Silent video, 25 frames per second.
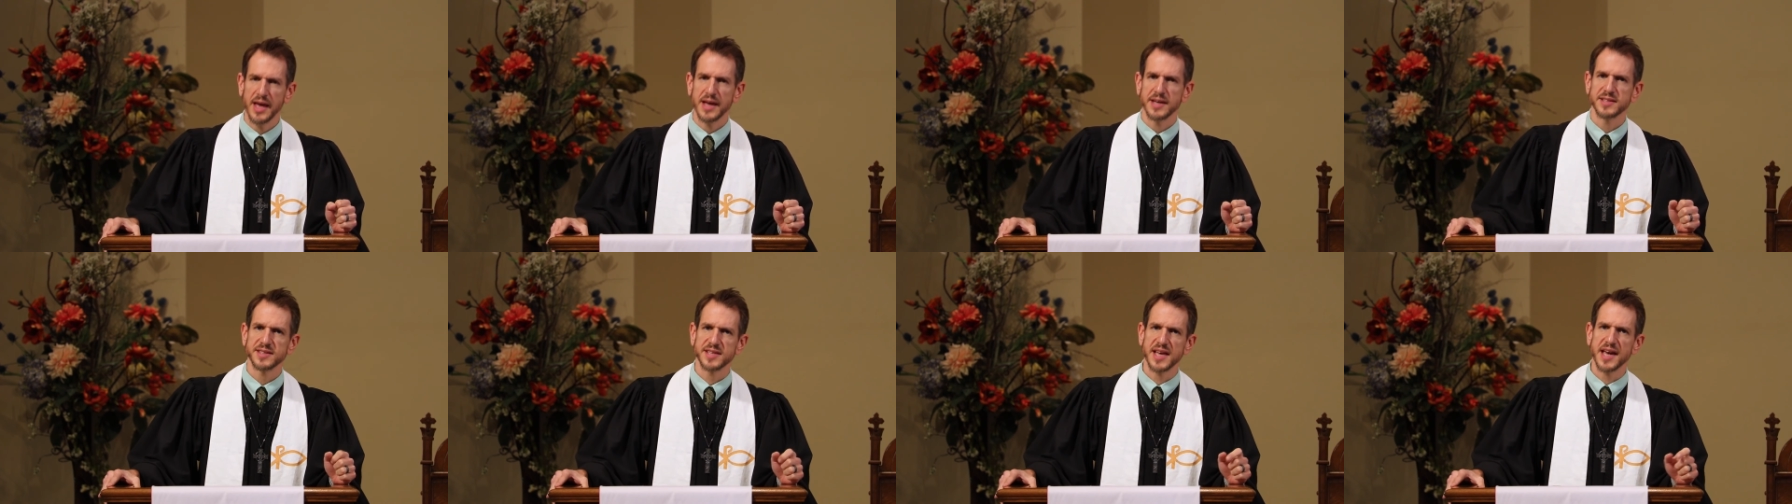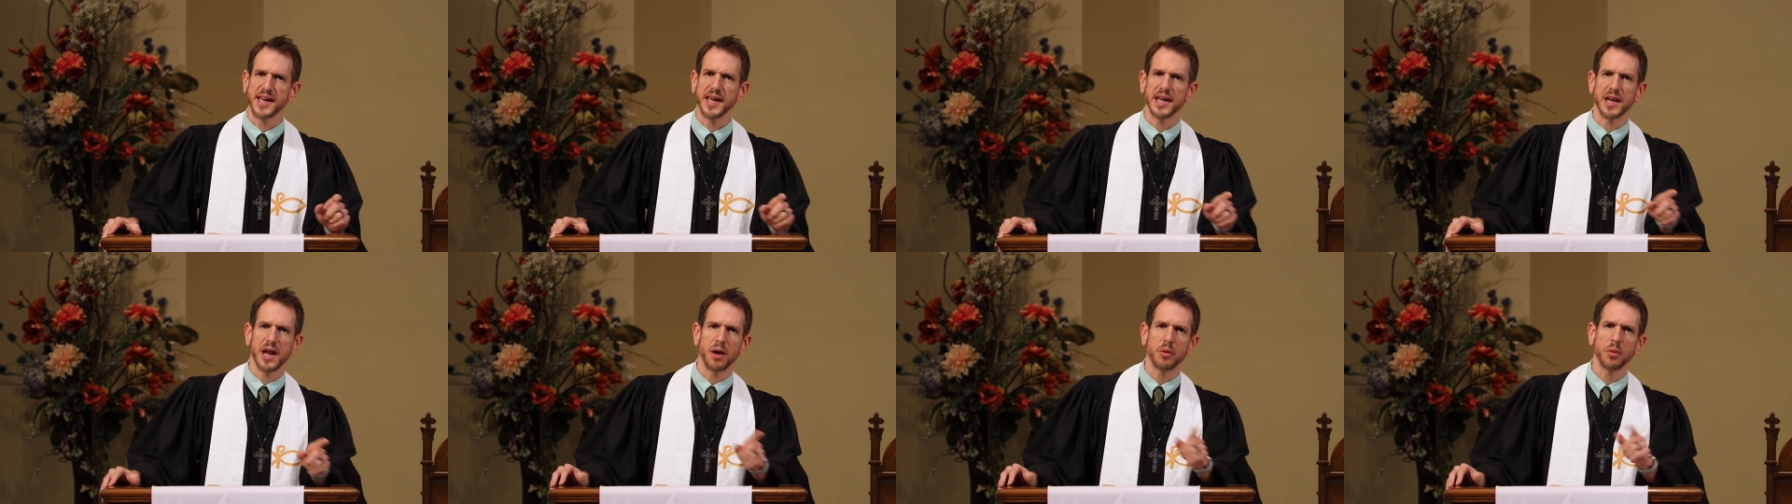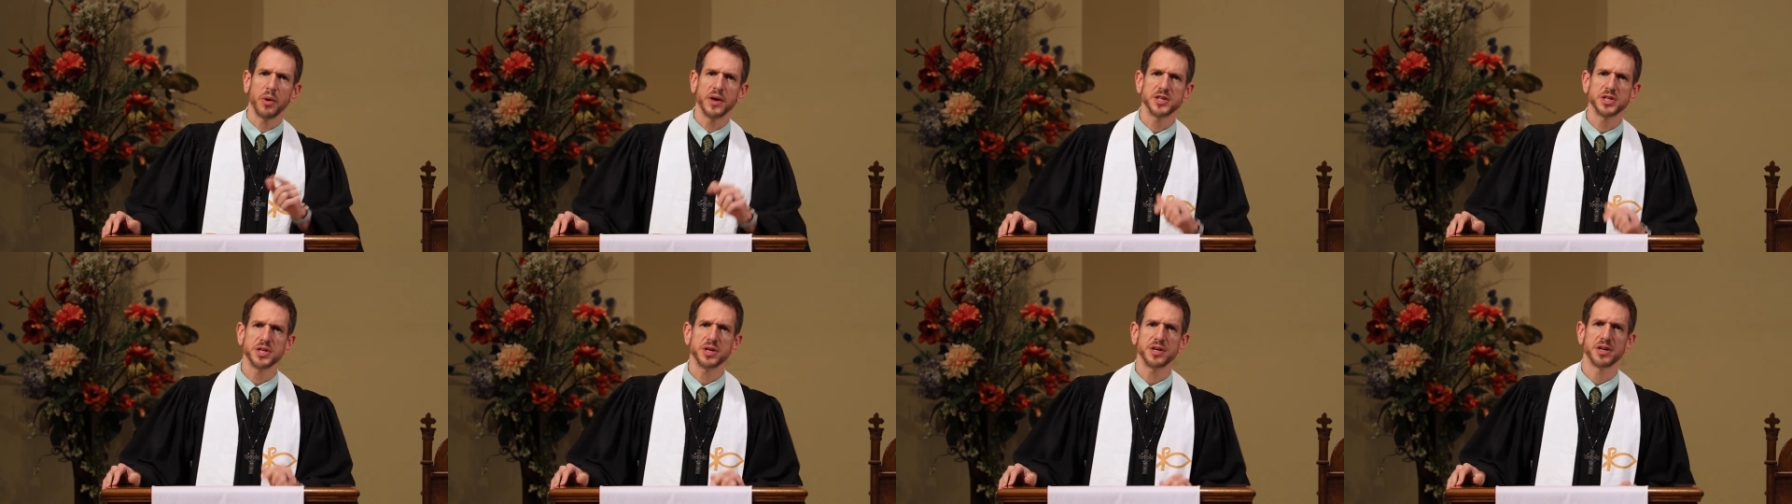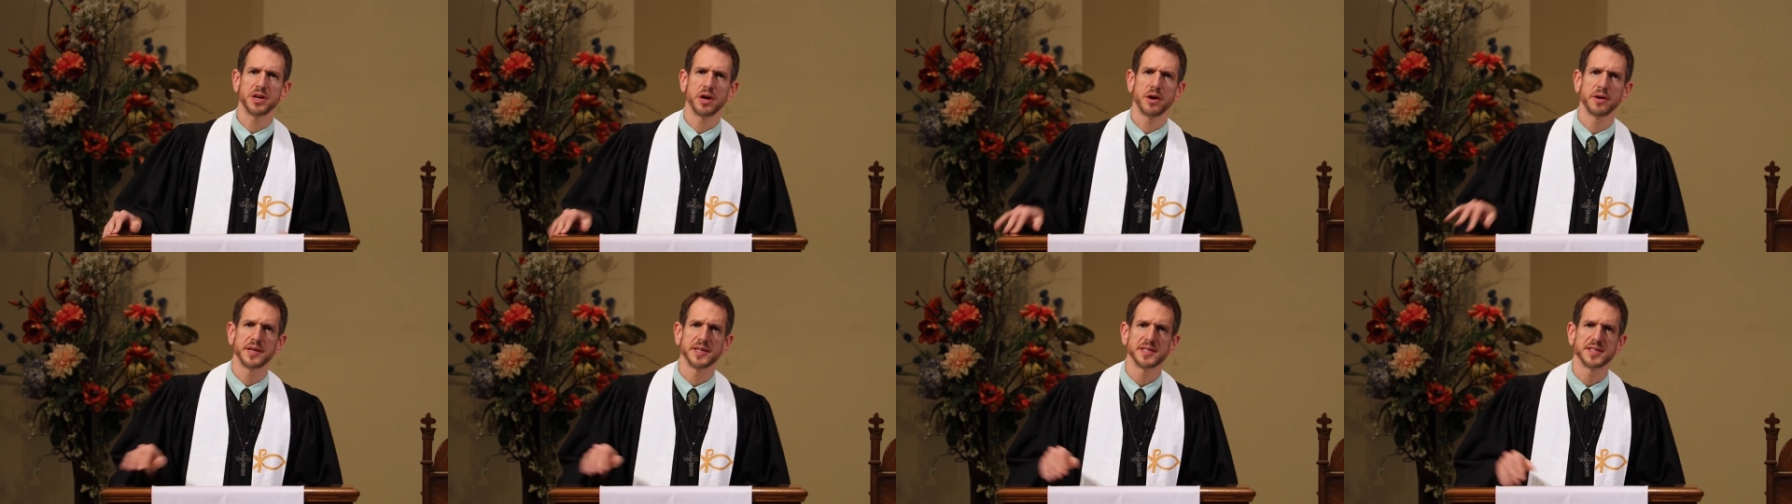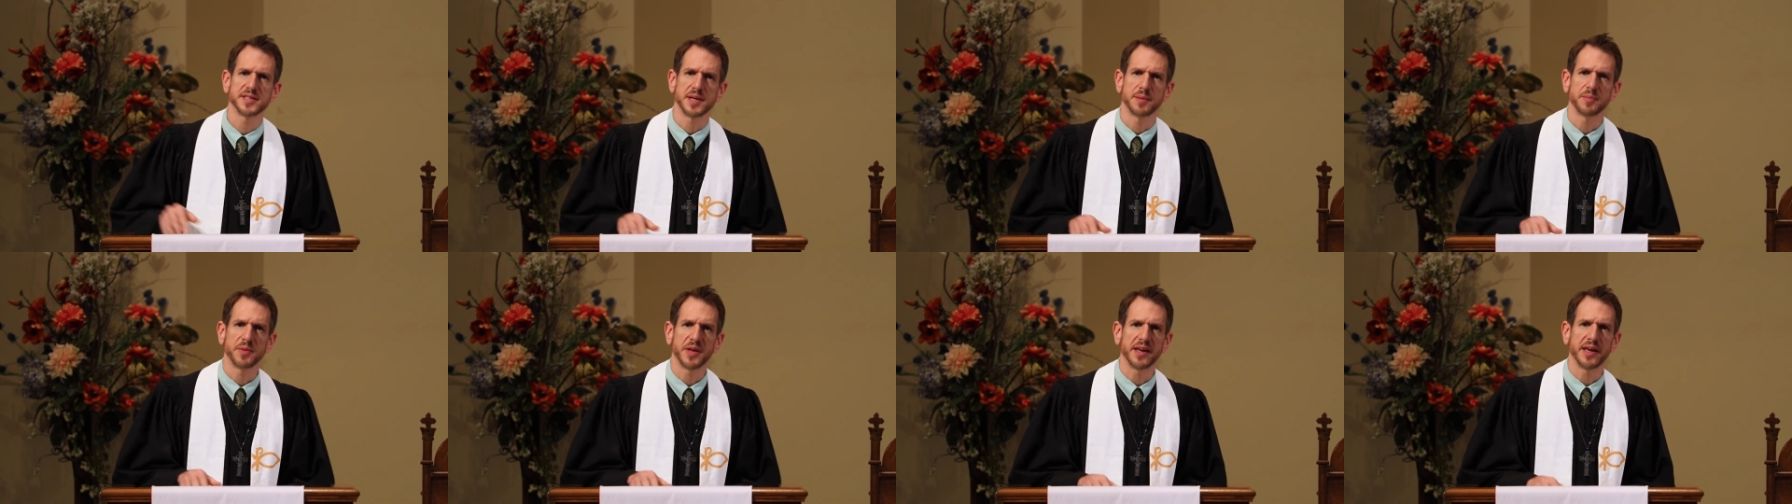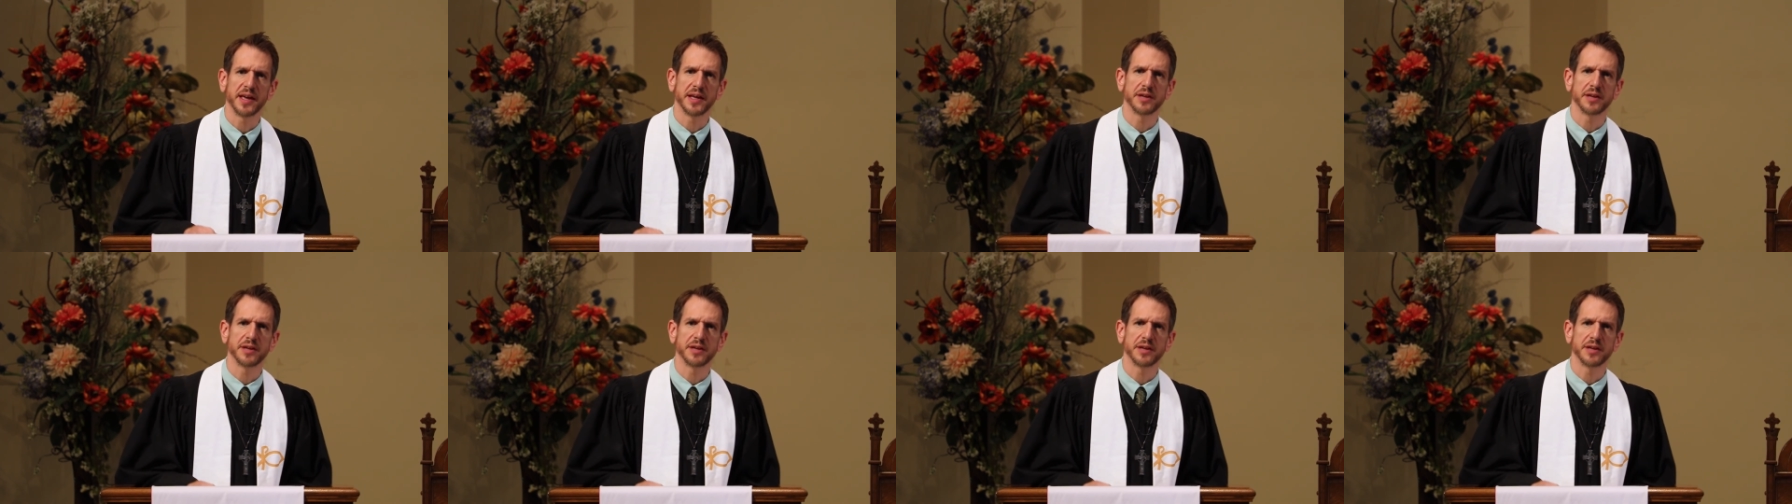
Second, I want you to notice something